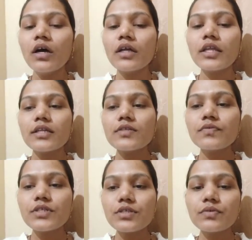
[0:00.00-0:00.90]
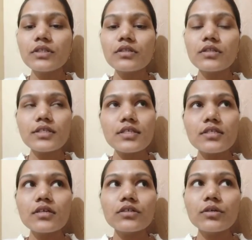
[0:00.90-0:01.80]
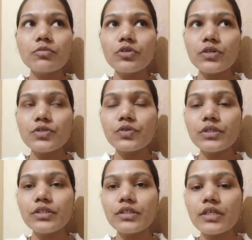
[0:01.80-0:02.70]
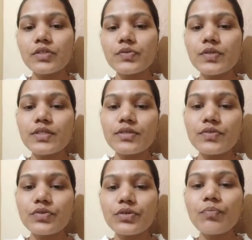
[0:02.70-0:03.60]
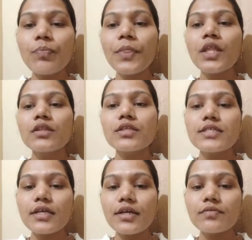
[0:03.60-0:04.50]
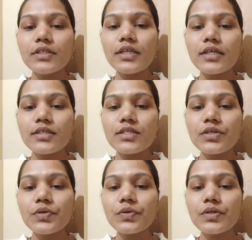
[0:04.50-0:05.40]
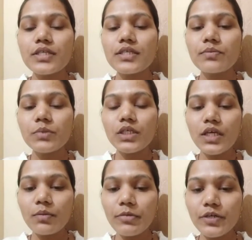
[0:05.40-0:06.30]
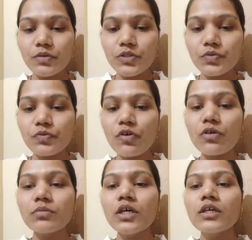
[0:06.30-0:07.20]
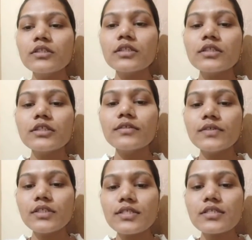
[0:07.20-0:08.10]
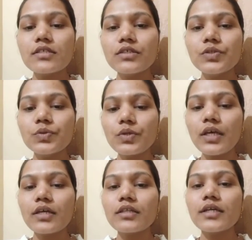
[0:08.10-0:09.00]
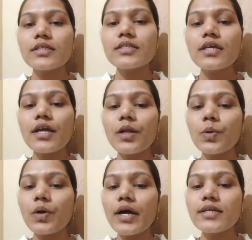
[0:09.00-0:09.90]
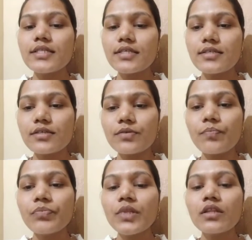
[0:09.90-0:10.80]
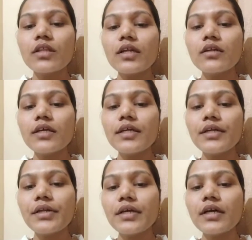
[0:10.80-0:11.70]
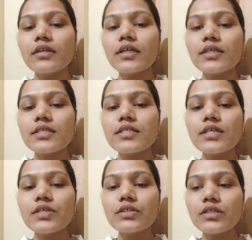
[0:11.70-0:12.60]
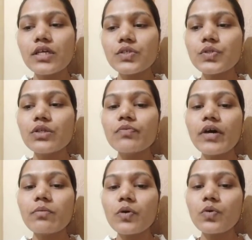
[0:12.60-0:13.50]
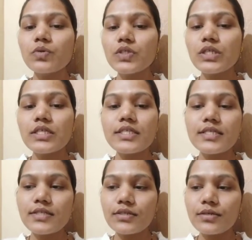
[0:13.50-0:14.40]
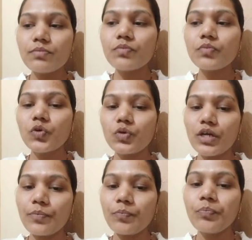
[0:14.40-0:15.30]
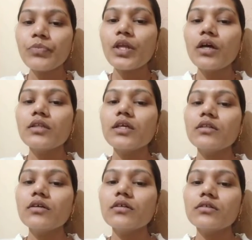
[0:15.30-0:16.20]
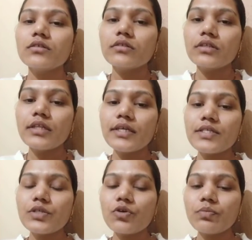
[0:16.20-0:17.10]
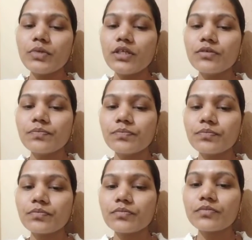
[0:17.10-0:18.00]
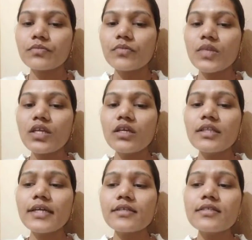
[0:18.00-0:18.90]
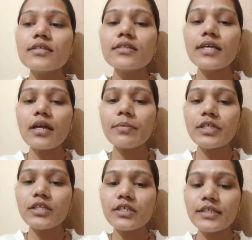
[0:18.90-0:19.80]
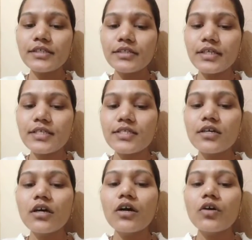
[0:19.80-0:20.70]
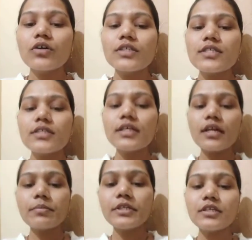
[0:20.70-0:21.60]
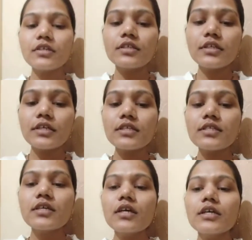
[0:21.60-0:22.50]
That is first one, this is the WHO international system. The second one, that is the US FDA MedWatch form. The third one is the UK, that is the yellow card system. Then the India, that is the international pharmacovigilance system program. Then the next topic, that is the therapeutic index. What is the therapeutic index?